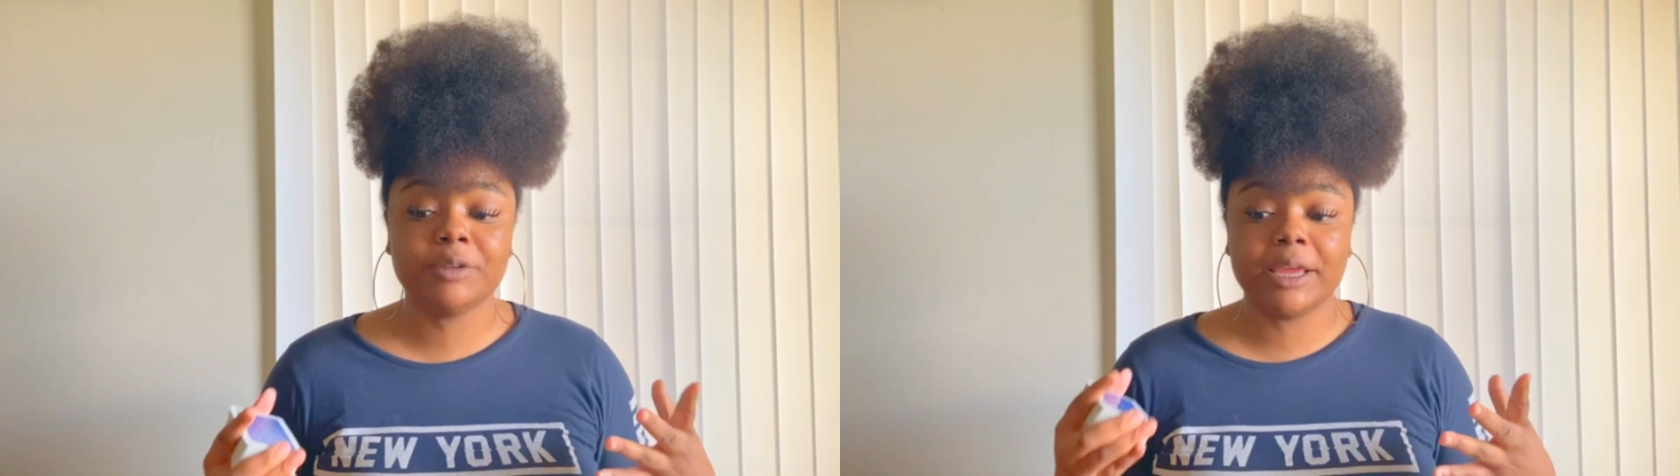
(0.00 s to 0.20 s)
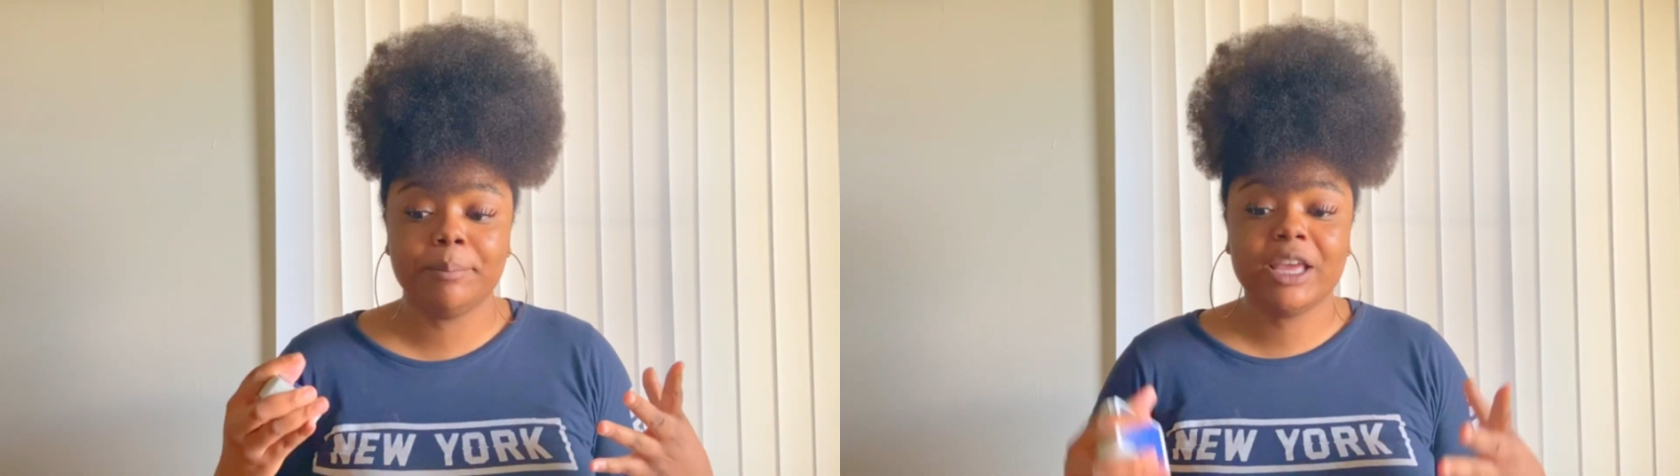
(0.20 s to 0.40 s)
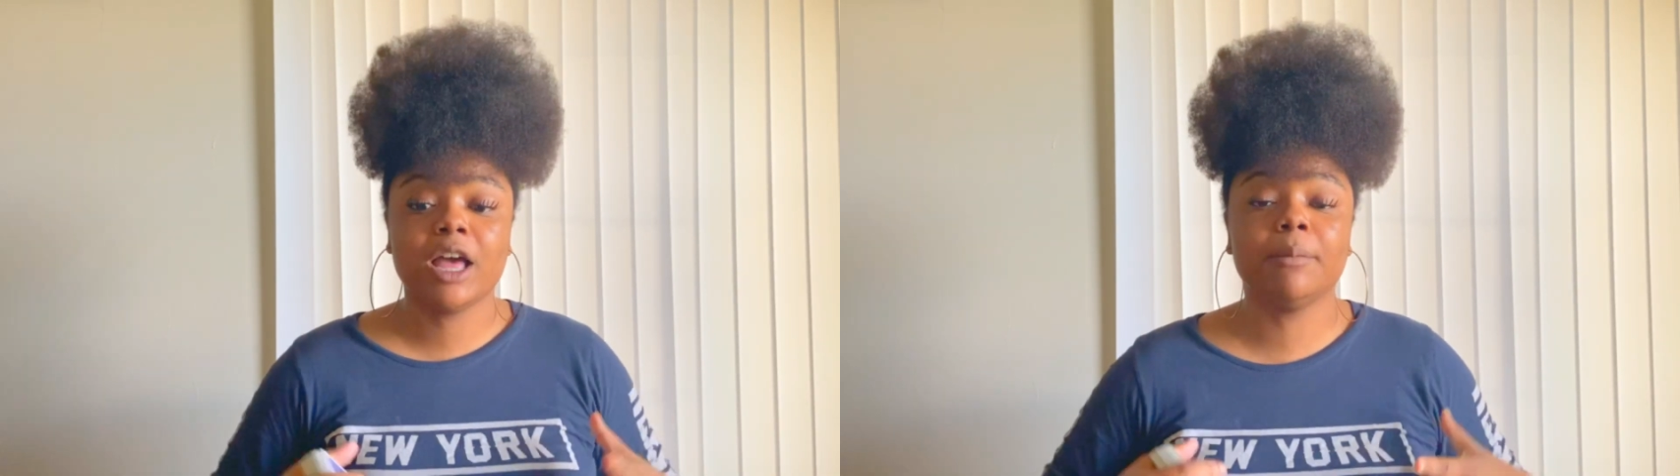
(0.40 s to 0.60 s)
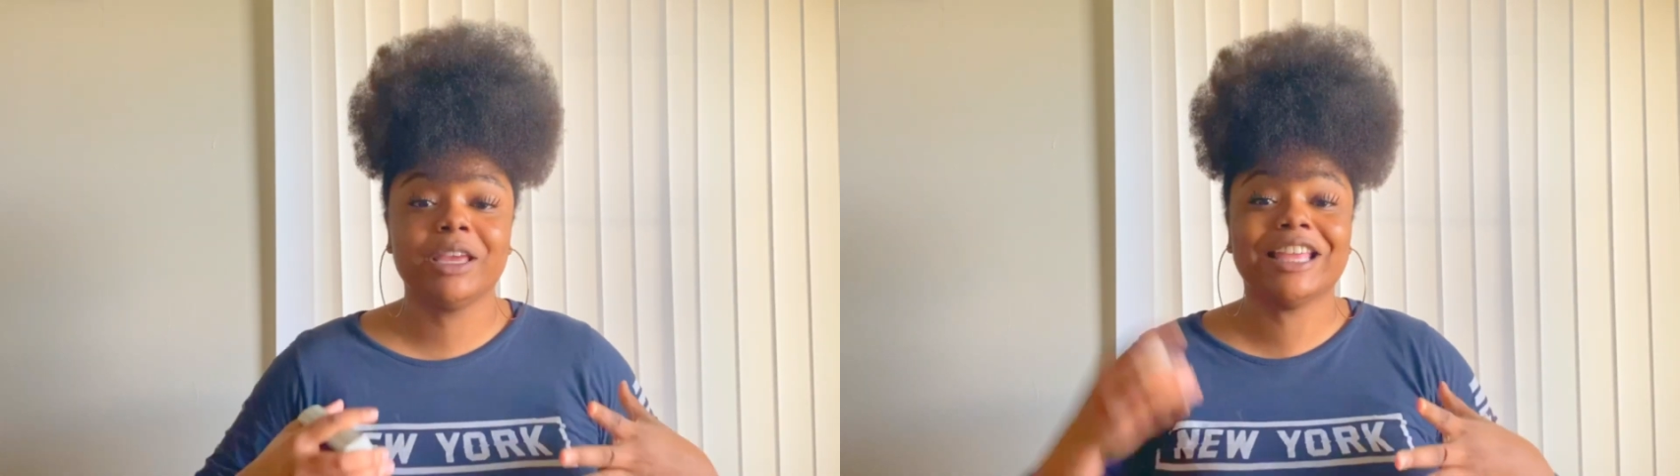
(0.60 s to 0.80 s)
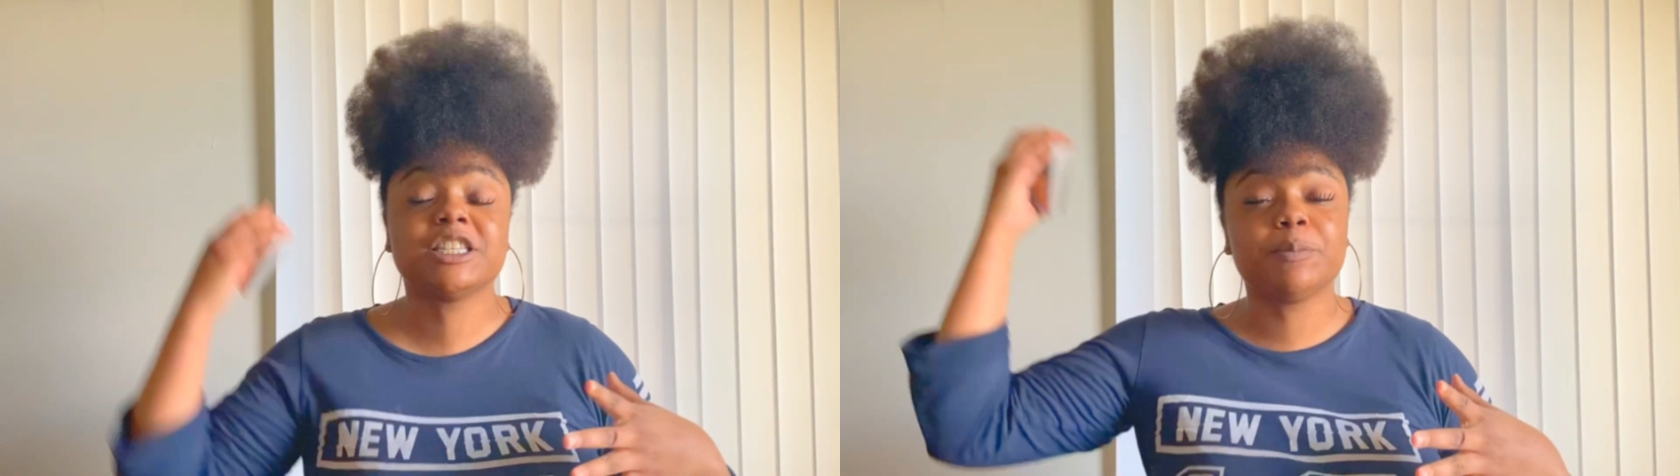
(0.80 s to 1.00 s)

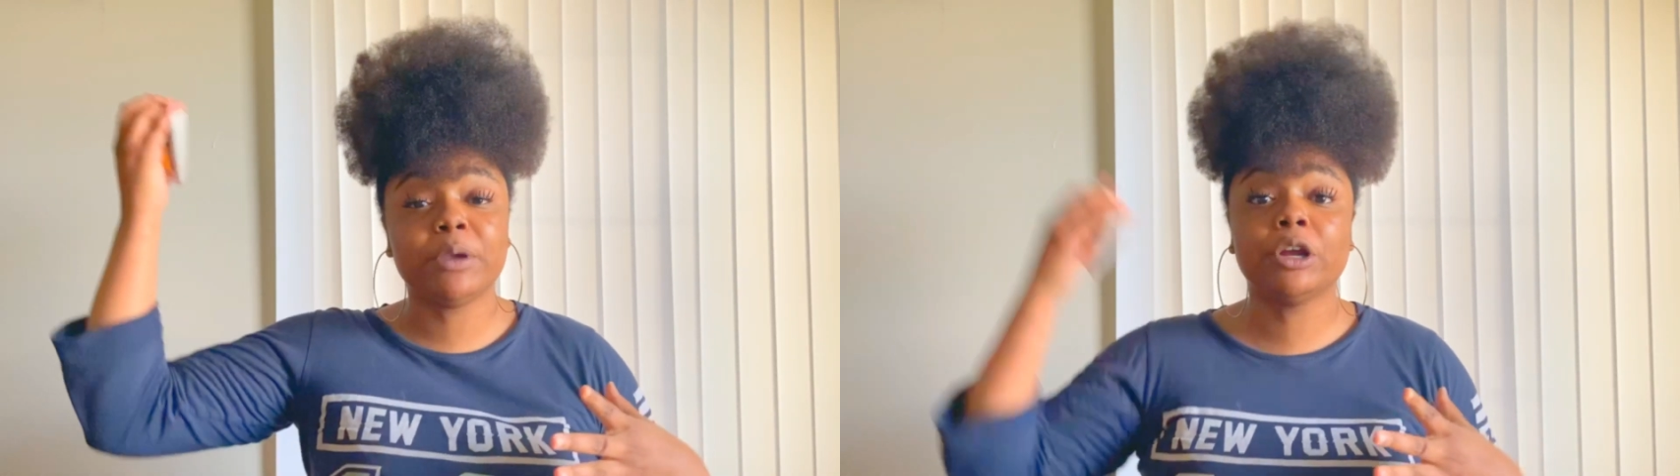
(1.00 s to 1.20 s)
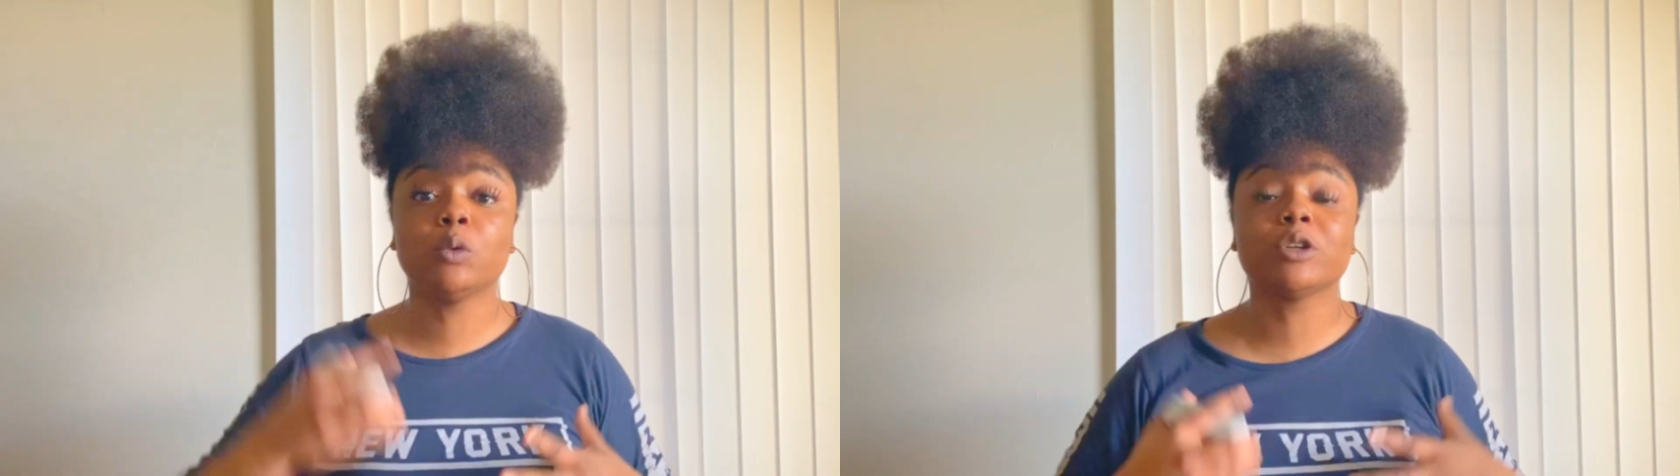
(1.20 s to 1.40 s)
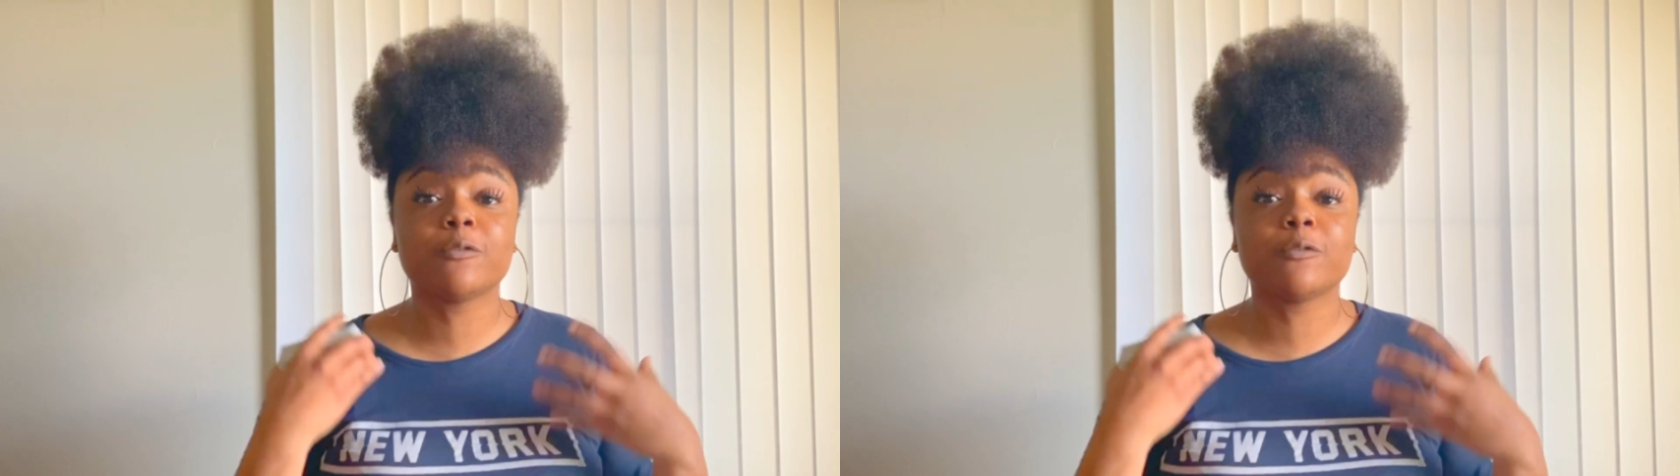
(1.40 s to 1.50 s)
and spirit was